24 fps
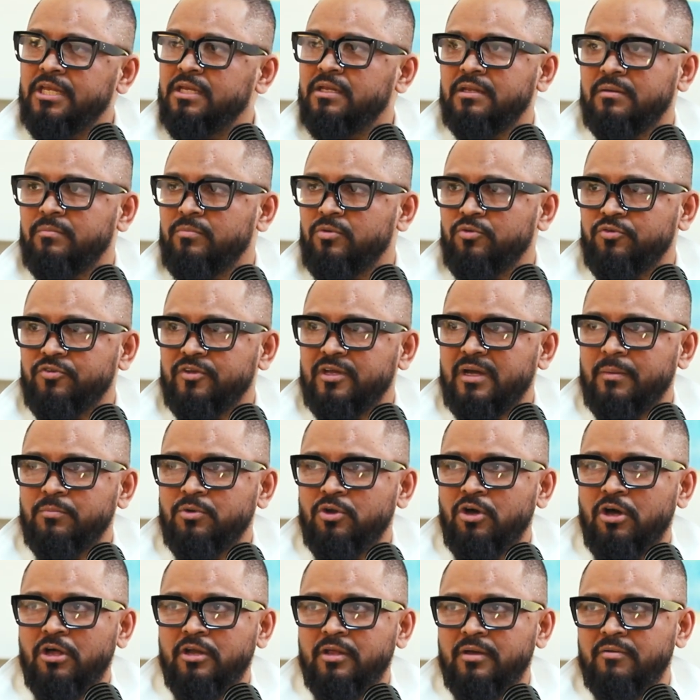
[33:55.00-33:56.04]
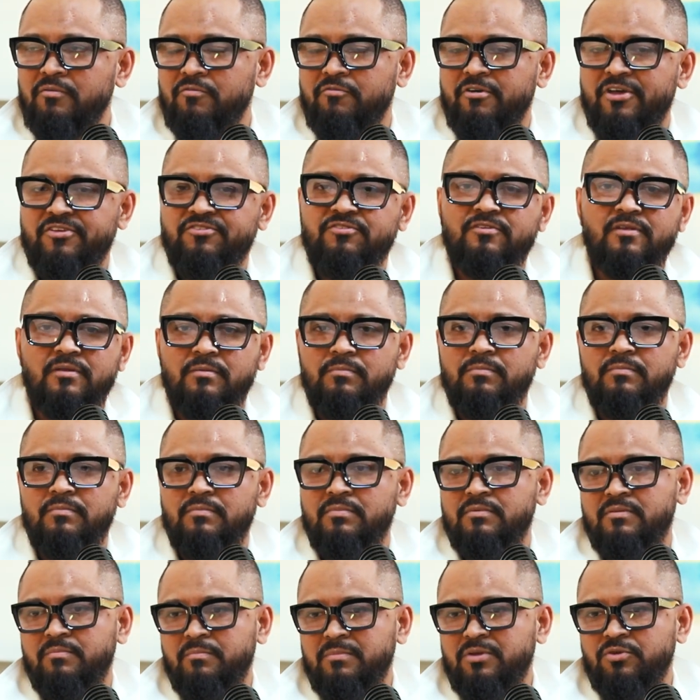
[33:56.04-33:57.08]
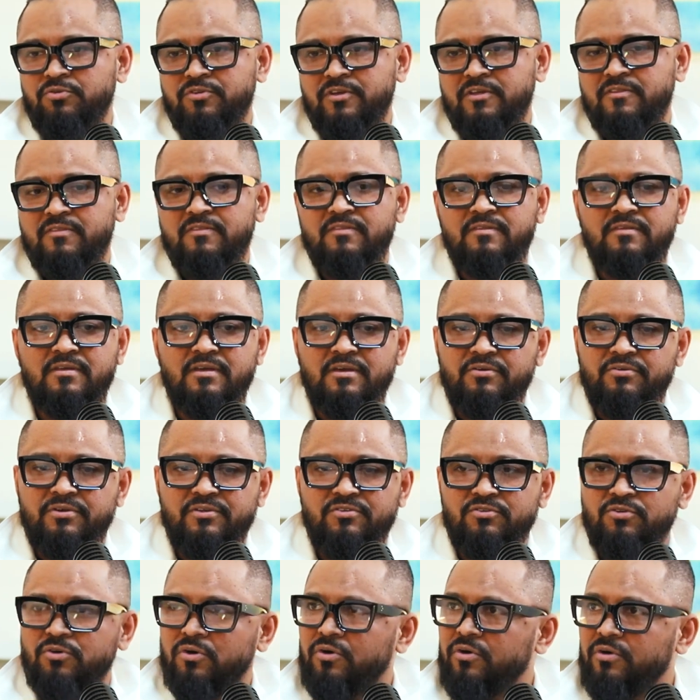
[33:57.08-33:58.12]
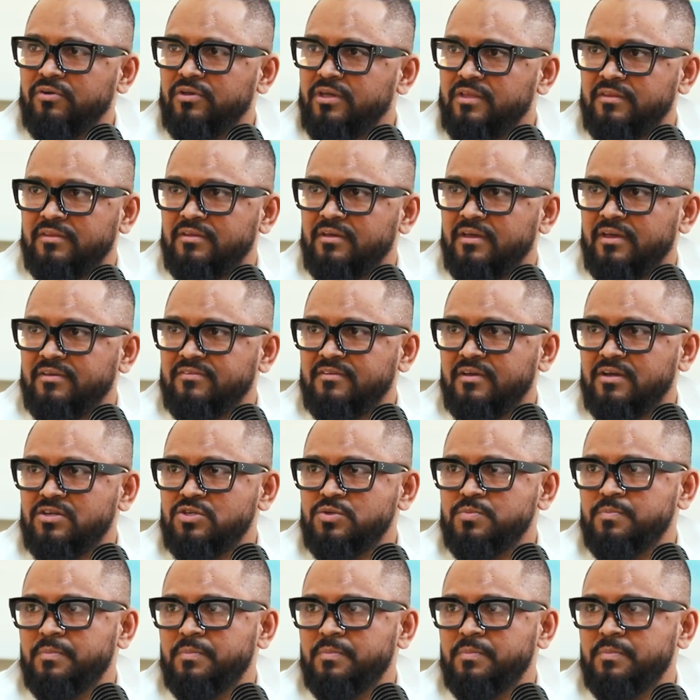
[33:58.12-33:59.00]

in music. I'm not a Western music theorist or anything as such.